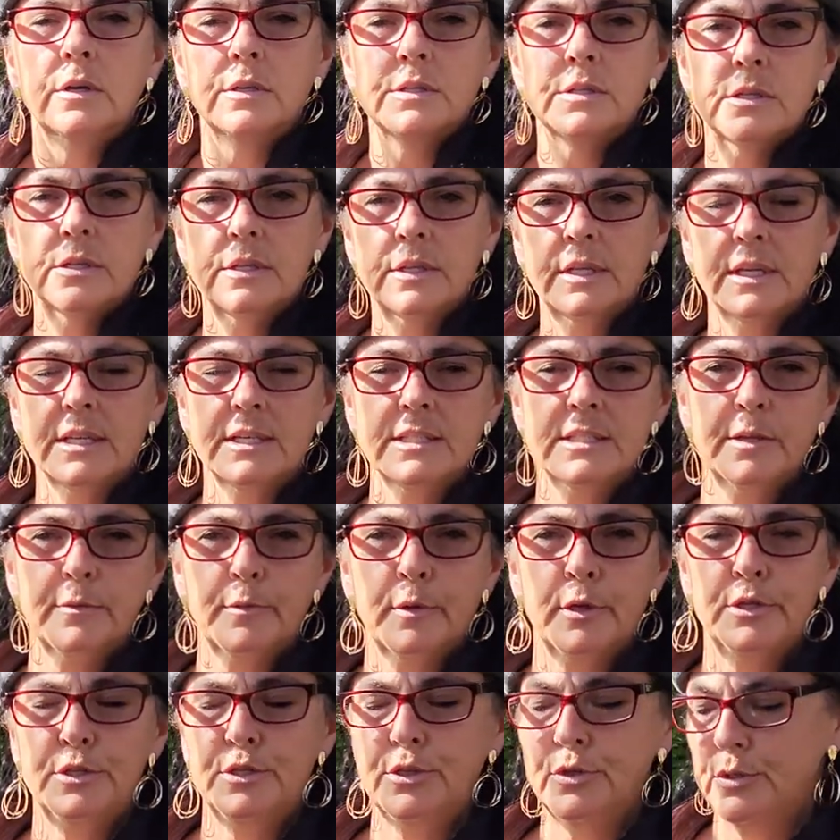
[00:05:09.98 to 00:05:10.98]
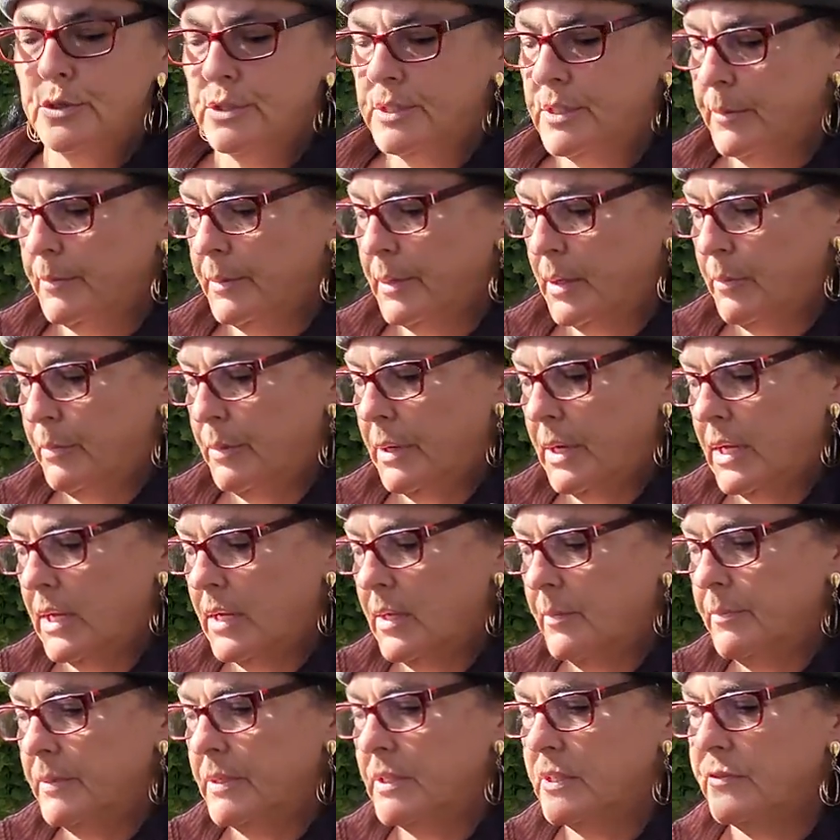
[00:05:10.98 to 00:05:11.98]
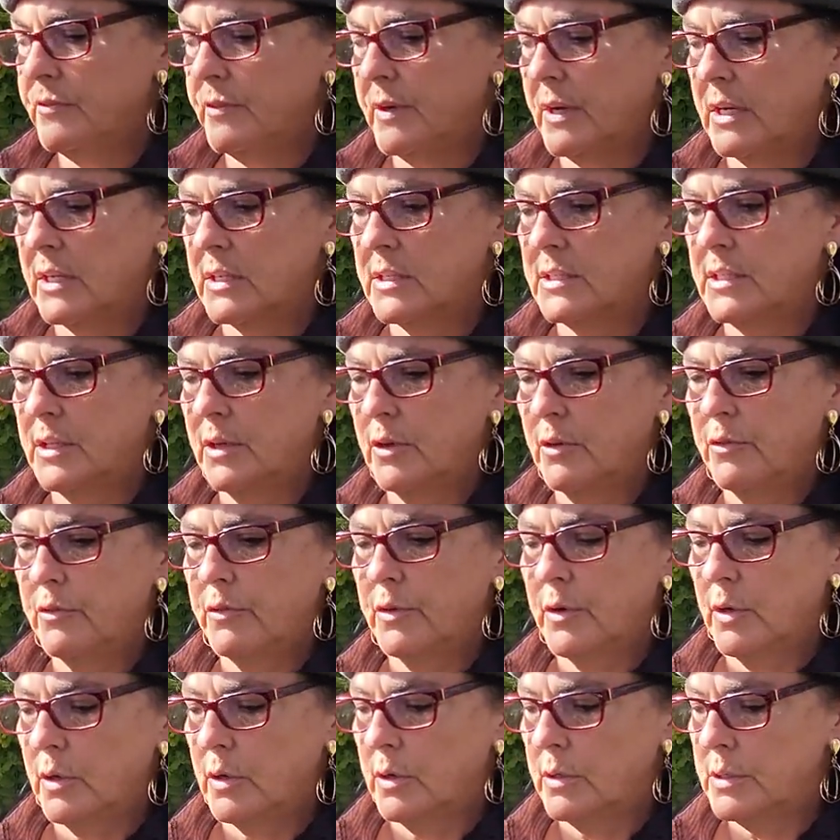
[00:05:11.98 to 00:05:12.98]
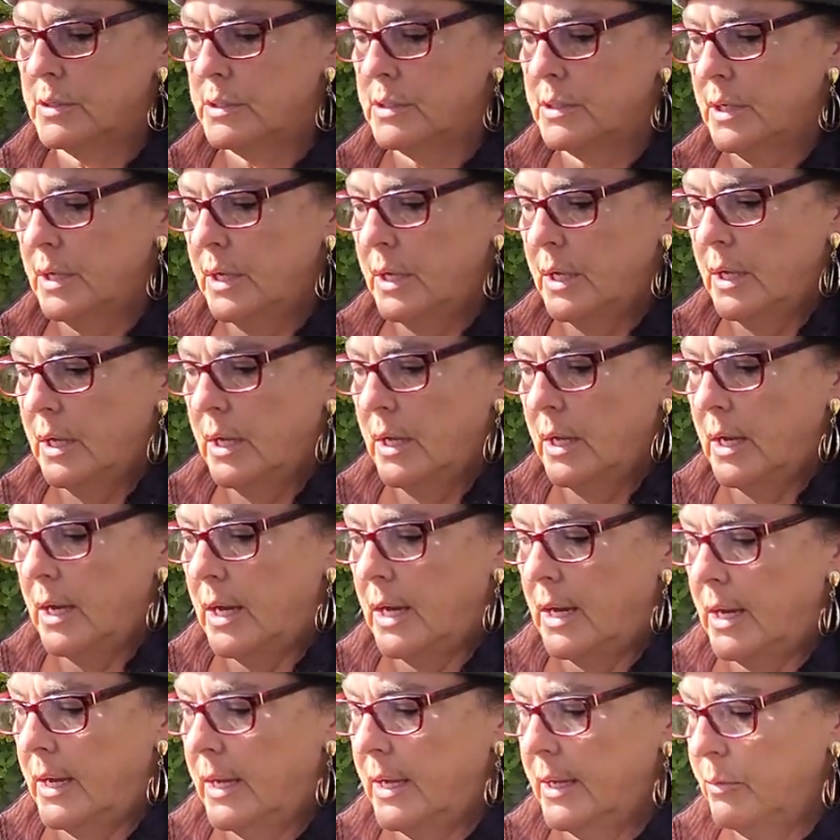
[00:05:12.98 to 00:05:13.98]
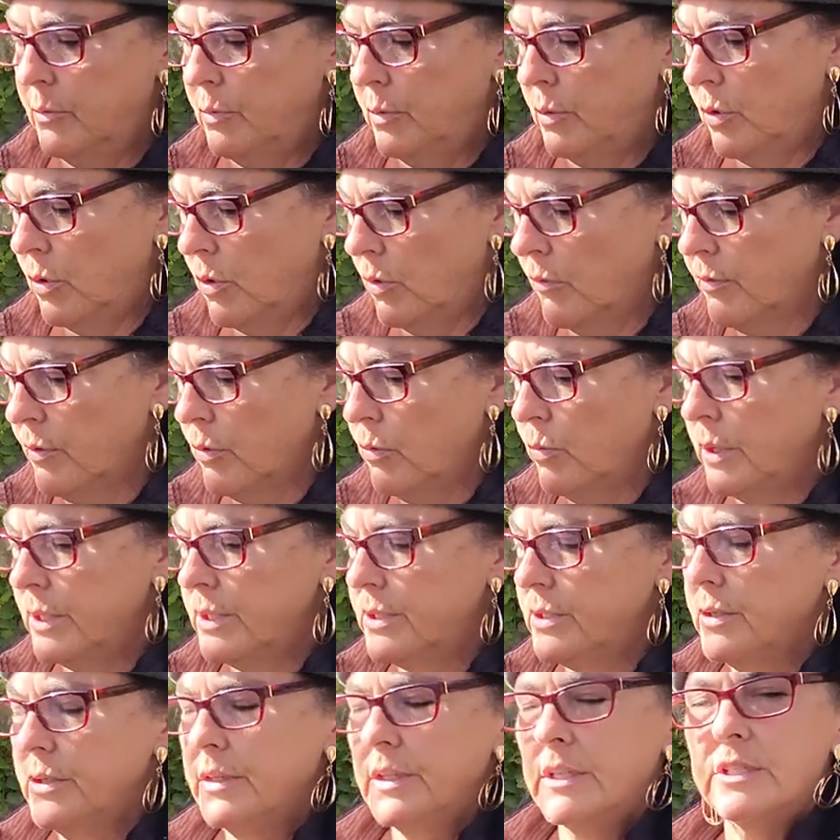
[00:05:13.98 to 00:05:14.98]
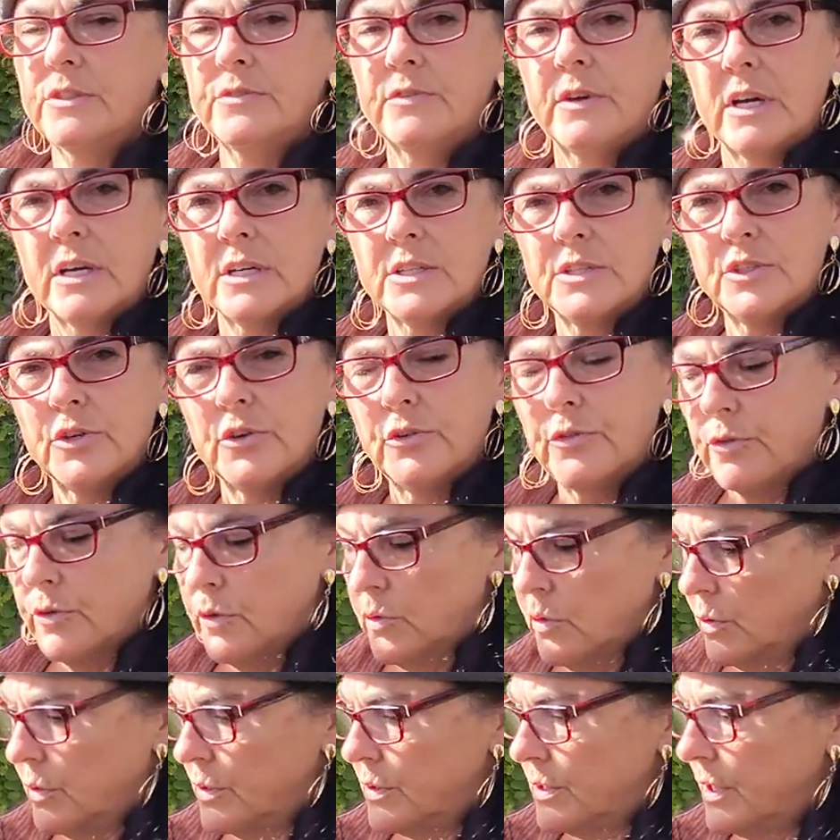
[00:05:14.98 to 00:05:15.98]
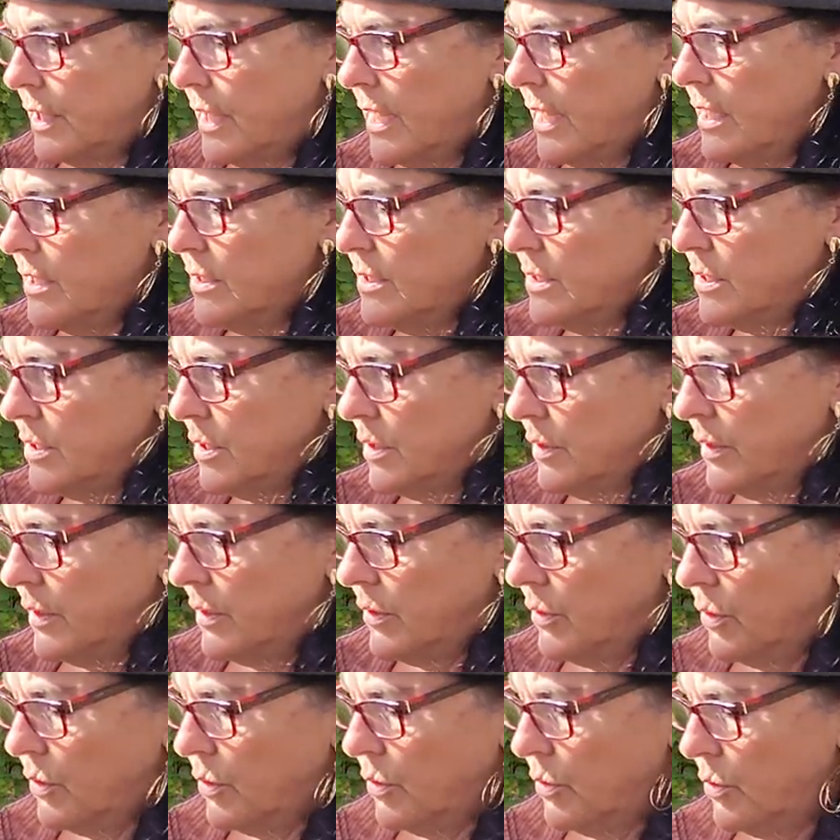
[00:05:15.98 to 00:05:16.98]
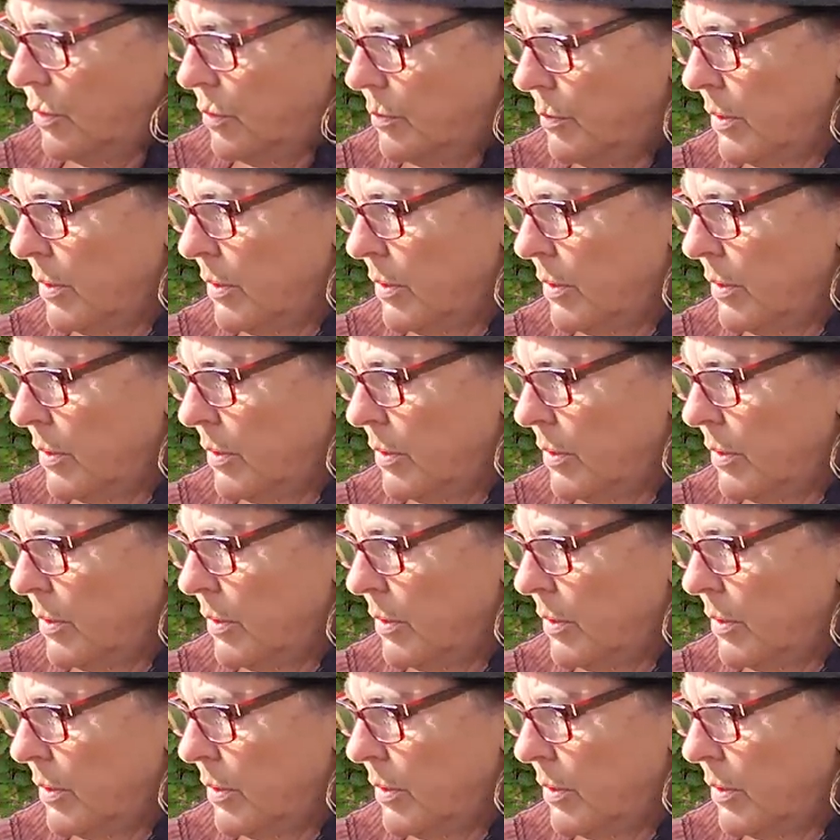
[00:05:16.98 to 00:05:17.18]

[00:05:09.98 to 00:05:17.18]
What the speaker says: So the next thing I'm going to do is I'm going to pot up these foxtail ferns. I overwintered these foxtail ferns last year, and they grew